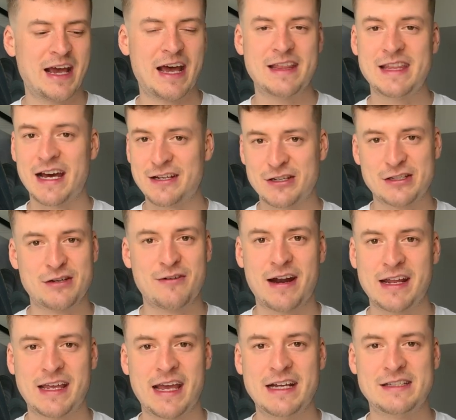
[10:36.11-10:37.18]
And that just
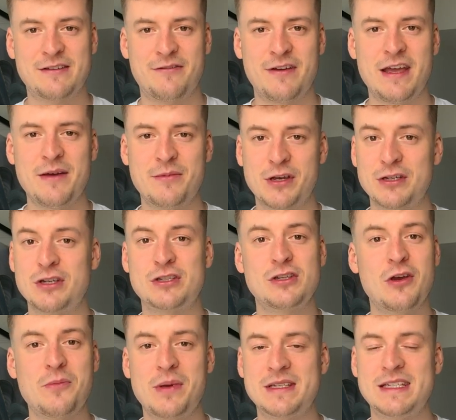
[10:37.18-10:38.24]
eradicates the fear, because you're
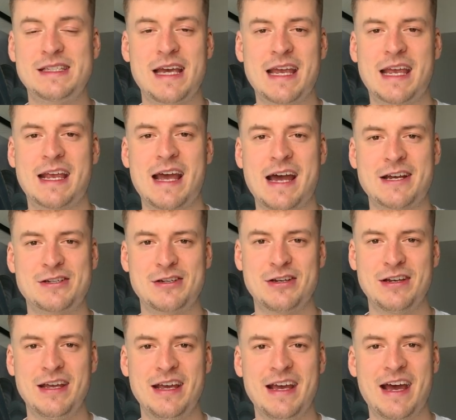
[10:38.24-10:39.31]
so busy taking action